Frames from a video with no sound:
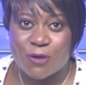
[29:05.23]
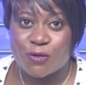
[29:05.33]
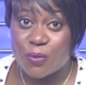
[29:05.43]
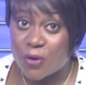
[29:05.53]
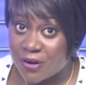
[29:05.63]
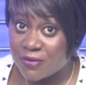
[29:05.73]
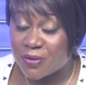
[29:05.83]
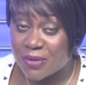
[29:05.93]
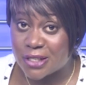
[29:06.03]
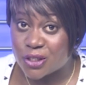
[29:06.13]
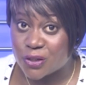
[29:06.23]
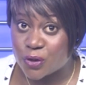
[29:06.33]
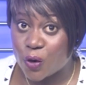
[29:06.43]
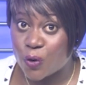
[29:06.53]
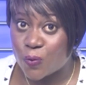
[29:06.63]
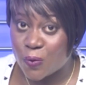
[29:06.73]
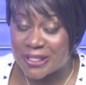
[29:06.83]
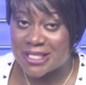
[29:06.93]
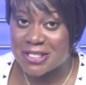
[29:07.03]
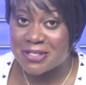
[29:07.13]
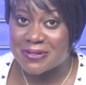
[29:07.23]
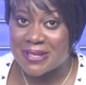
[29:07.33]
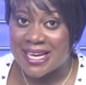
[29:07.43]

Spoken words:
for more information on what to do.